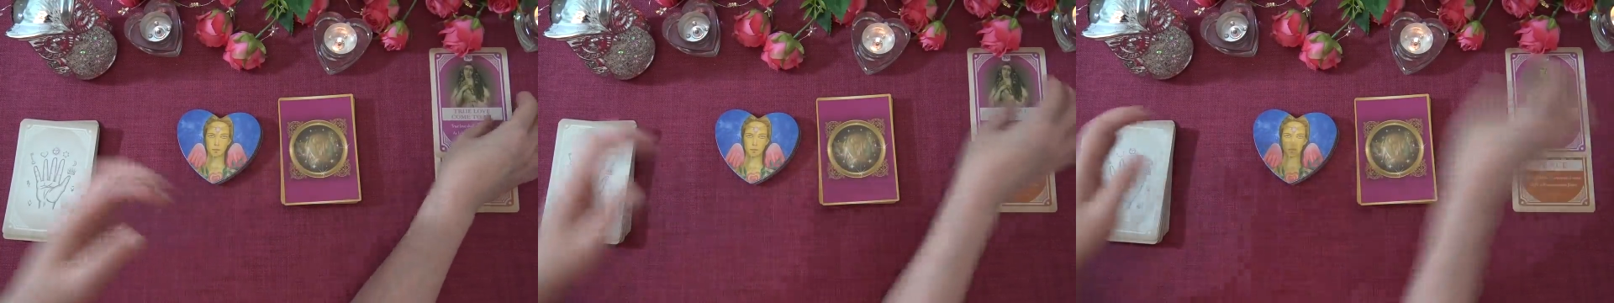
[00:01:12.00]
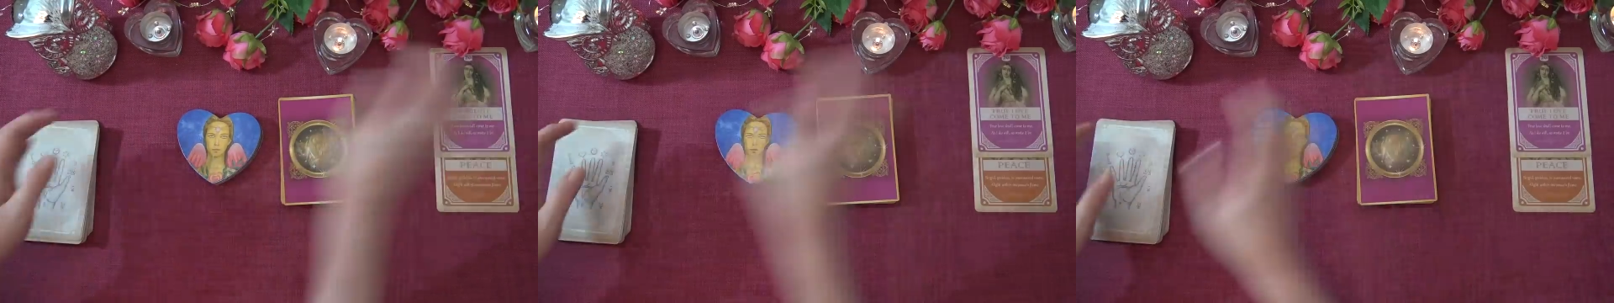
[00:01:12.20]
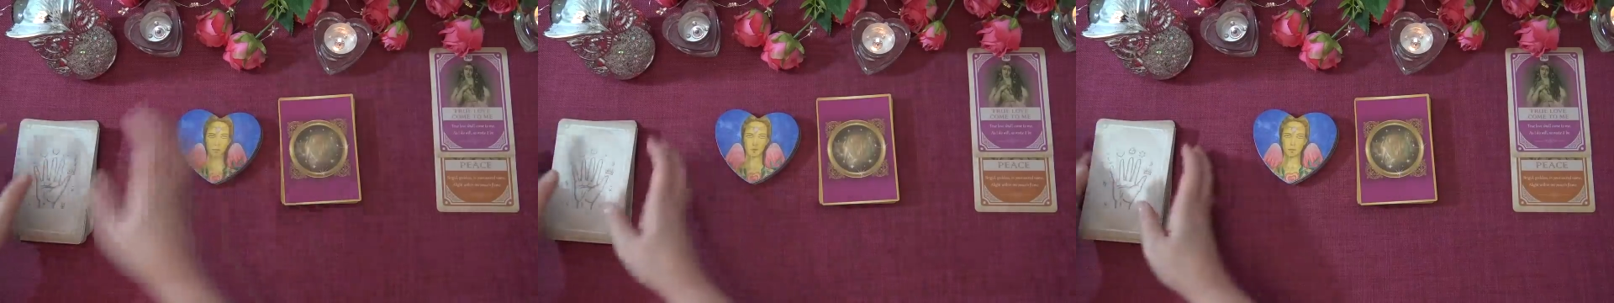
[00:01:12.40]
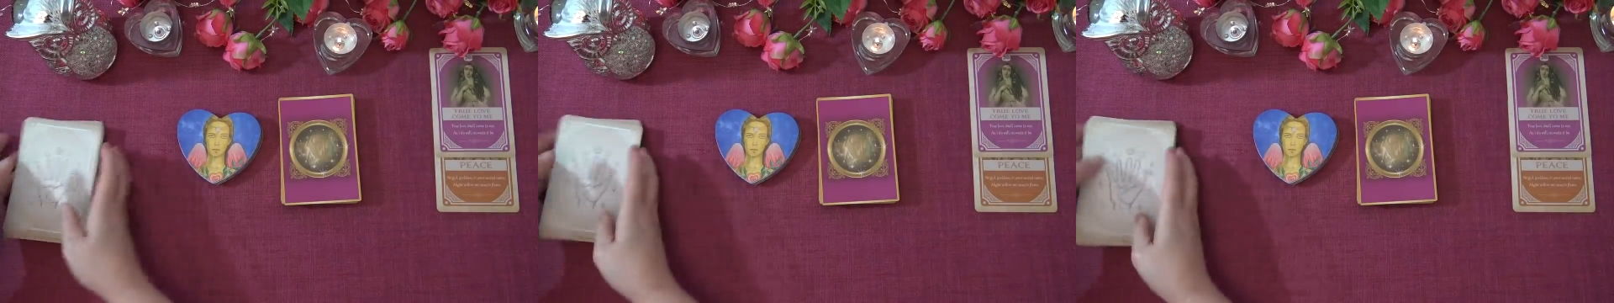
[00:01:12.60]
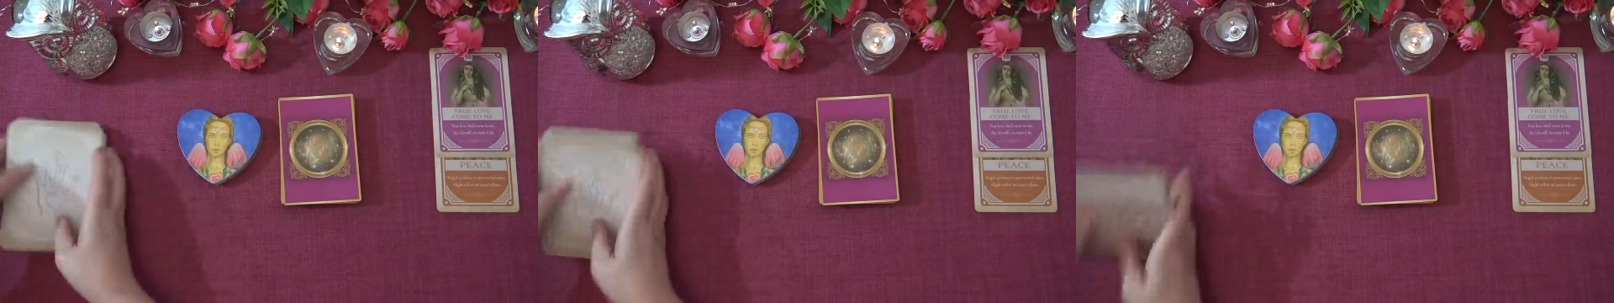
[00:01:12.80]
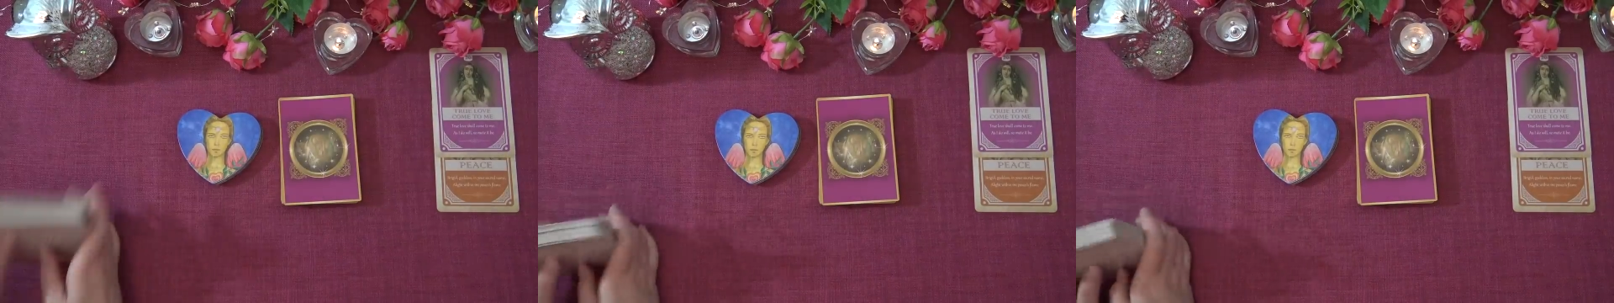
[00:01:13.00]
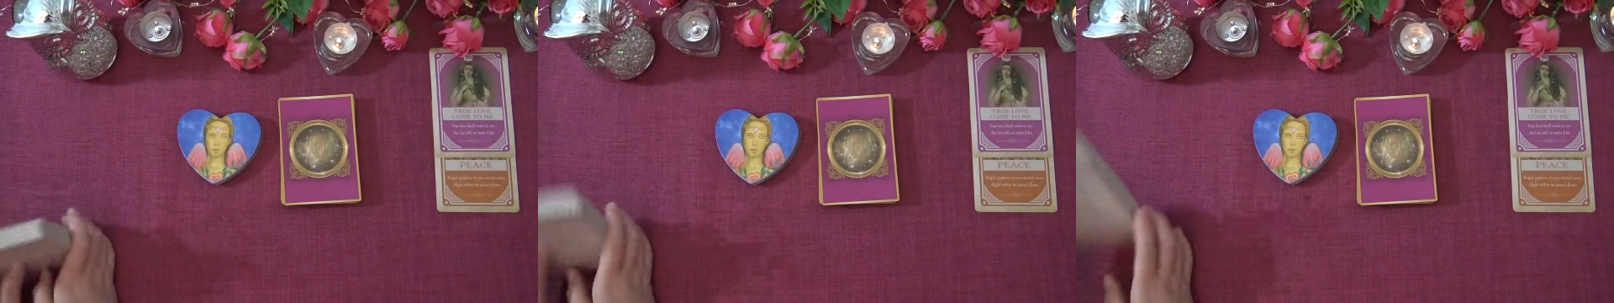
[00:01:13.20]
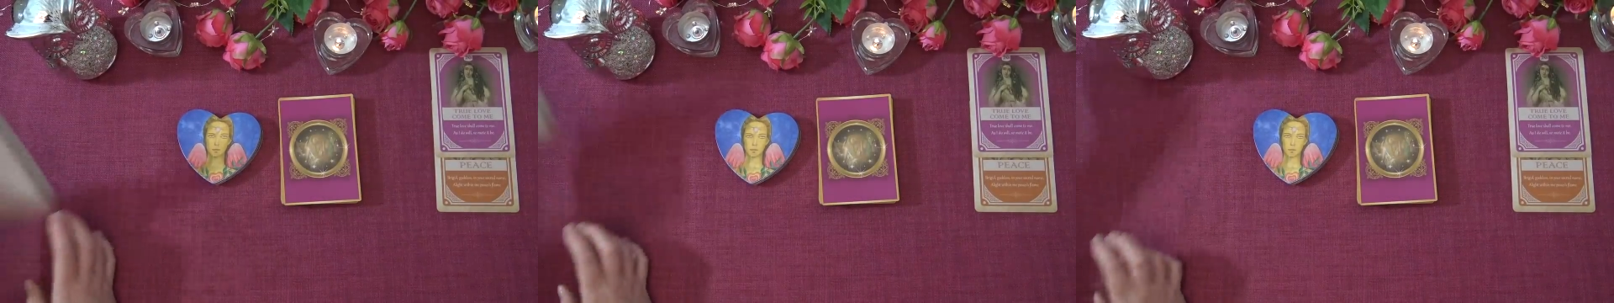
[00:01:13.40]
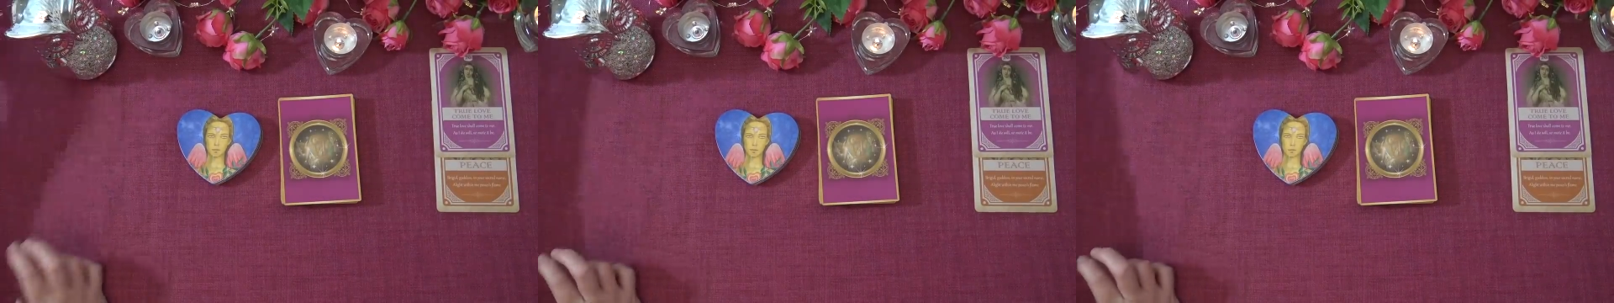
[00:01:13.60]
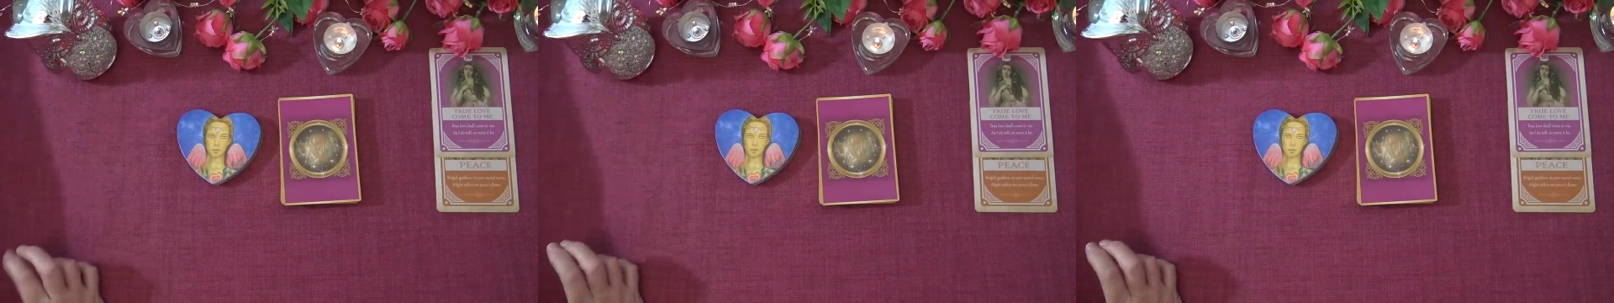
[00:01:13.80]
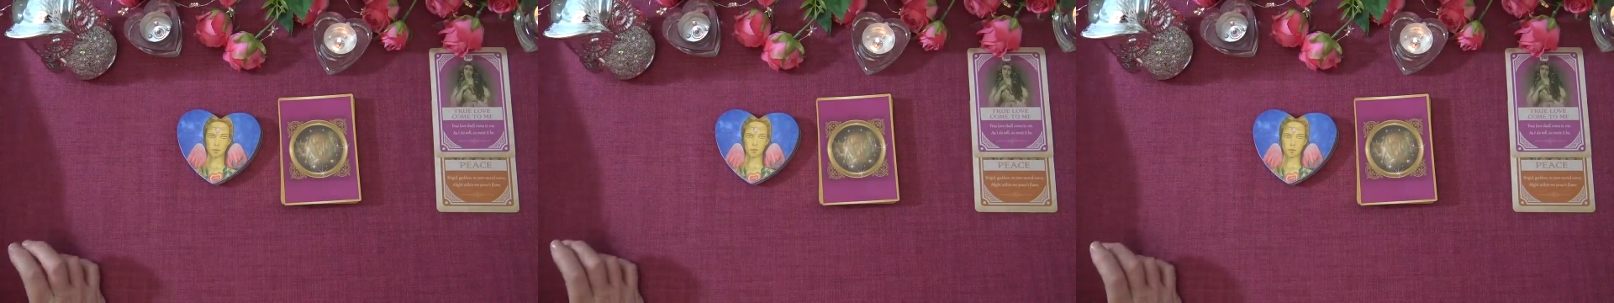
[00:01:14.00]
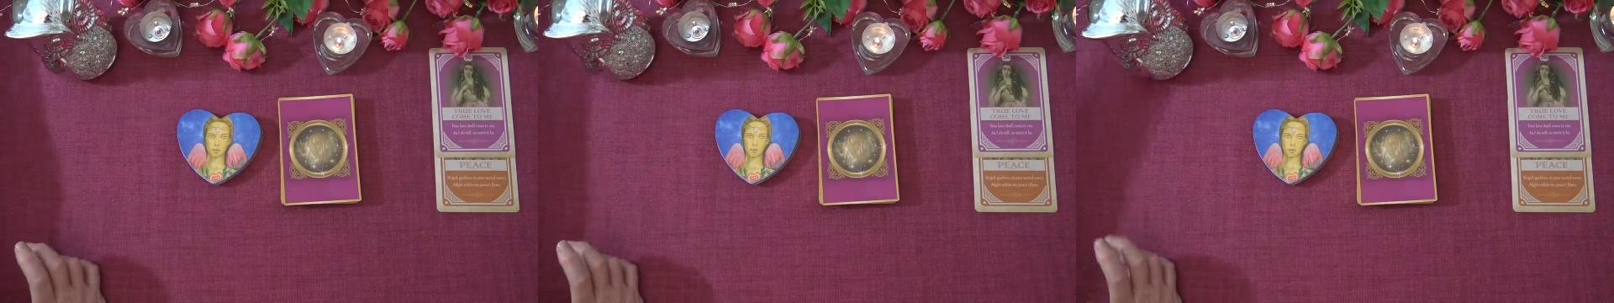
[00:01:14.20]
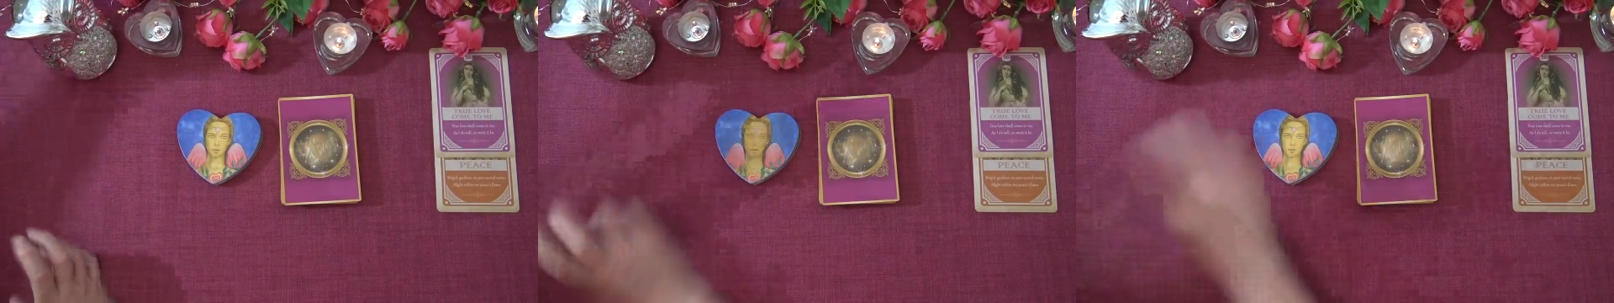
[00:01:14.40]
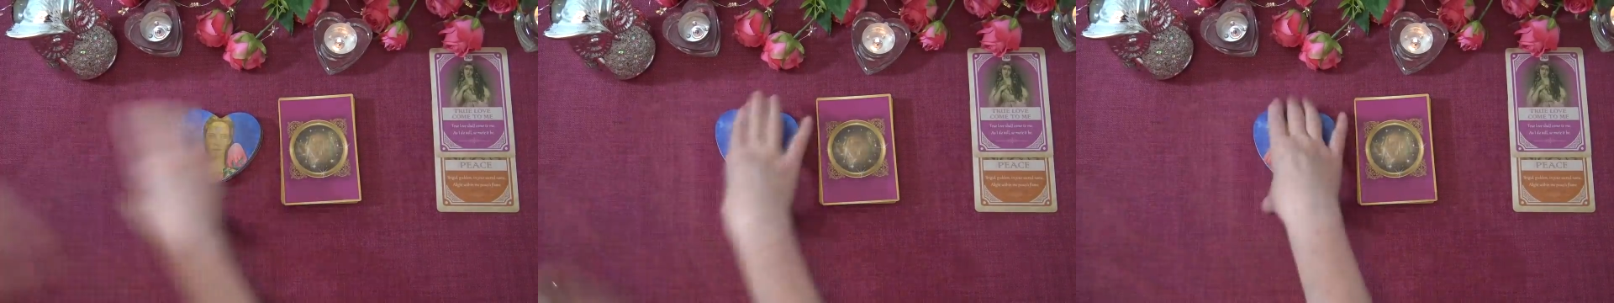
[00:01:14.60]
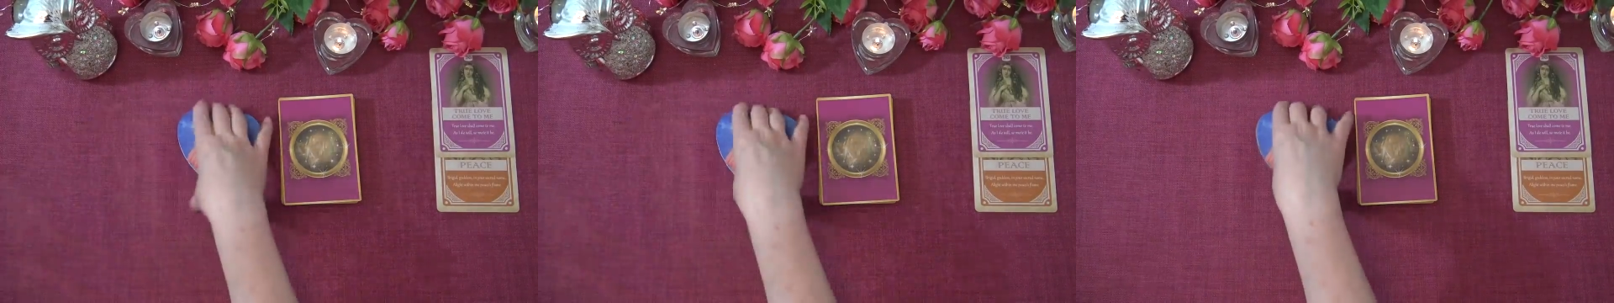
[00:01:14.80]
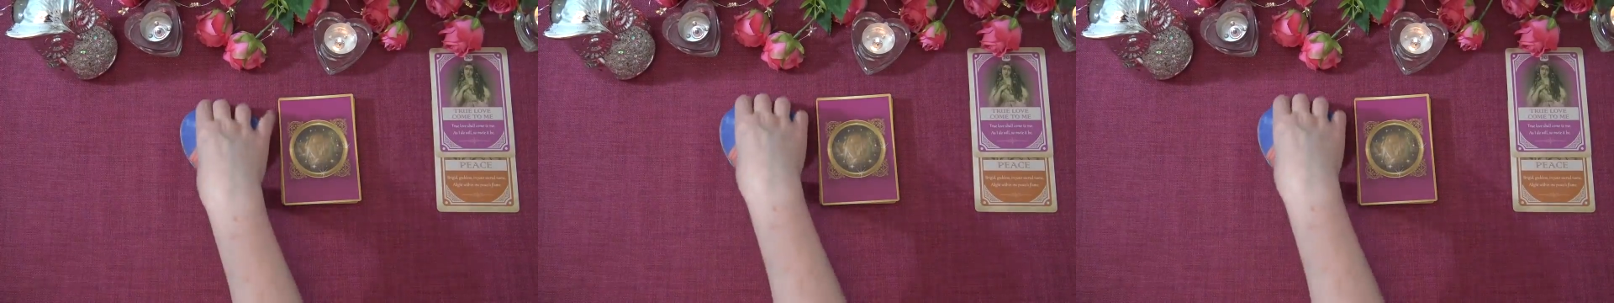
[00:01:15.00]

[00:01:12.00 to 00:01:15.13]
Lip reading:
(no speaker visible)